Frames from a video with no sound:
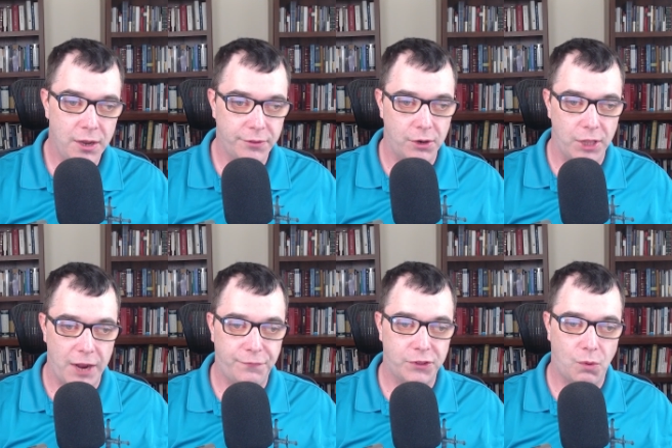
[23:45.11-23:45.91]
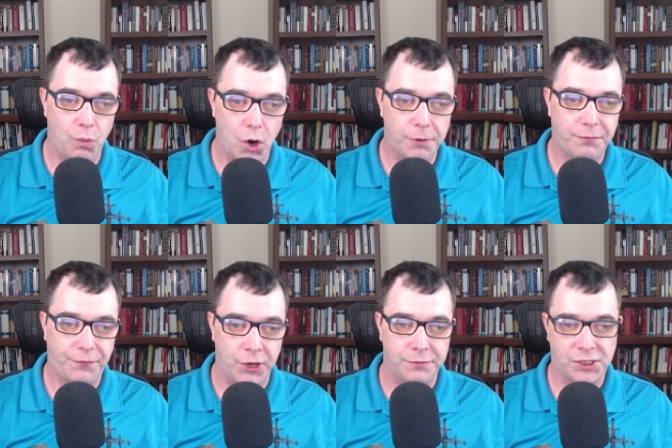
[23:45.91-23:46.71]
they're left with a warped
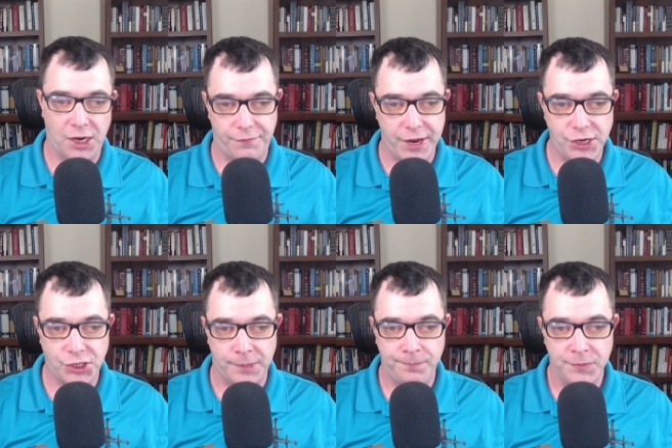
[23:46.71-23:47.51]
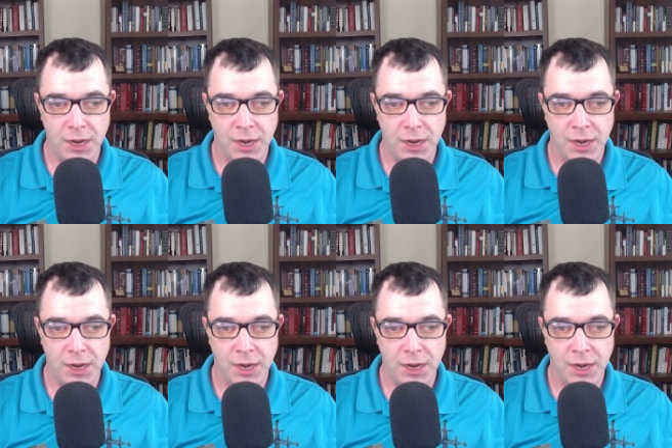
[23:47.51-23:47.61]
view of salvation,